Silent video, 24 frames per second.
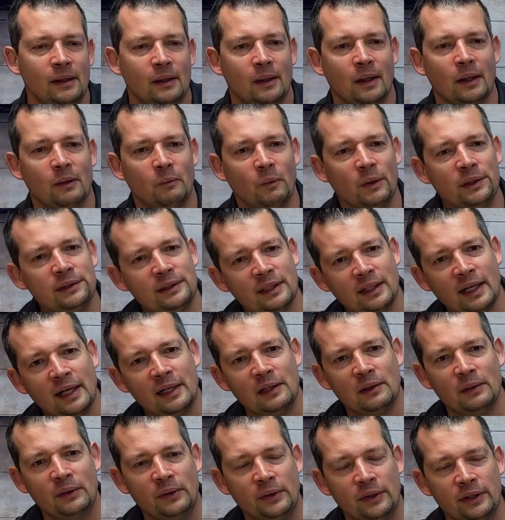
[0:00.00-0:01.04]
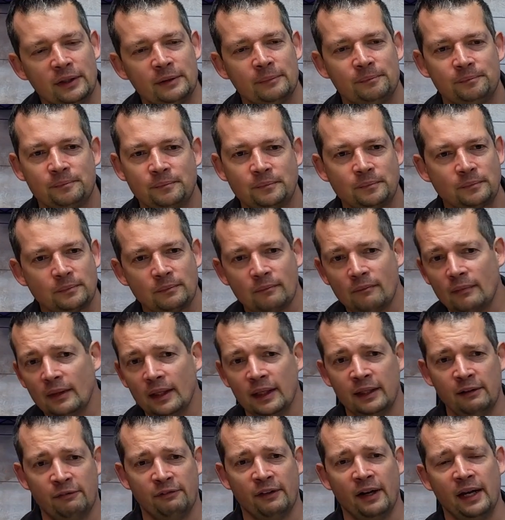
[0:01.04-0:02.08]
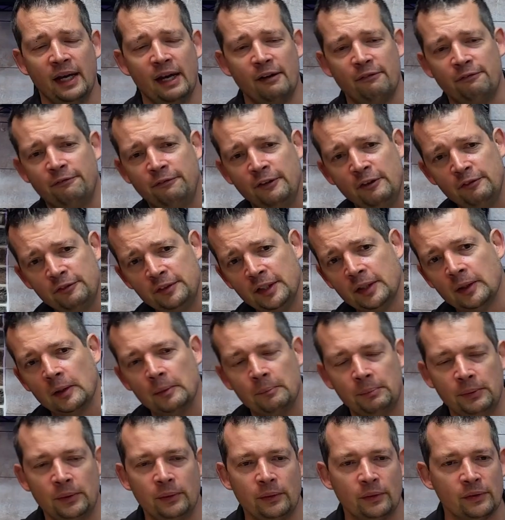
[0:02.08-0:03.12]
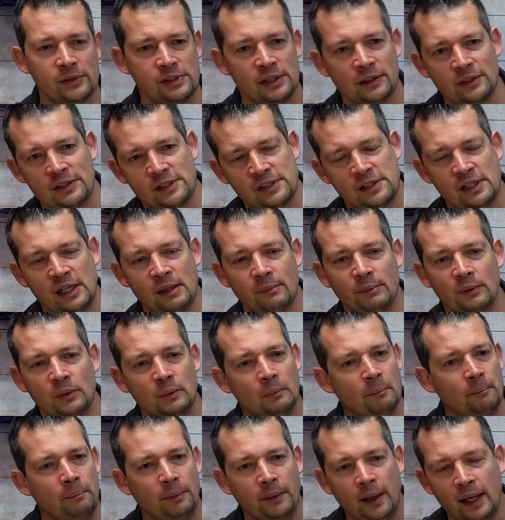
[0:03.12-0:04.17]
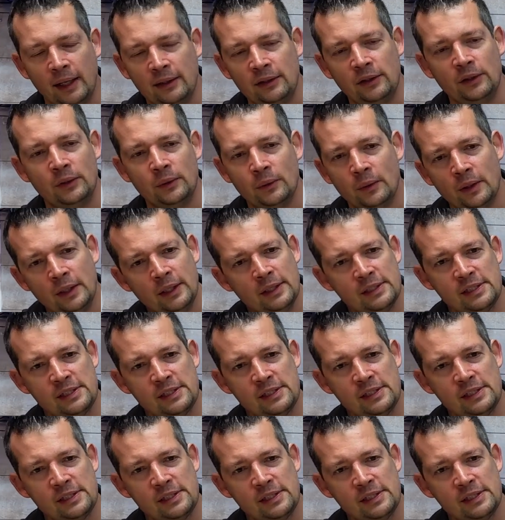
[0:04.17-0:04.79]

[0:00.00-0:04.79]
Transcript: Uh, one thing I learned if I have 50 computers in the same room, brand new,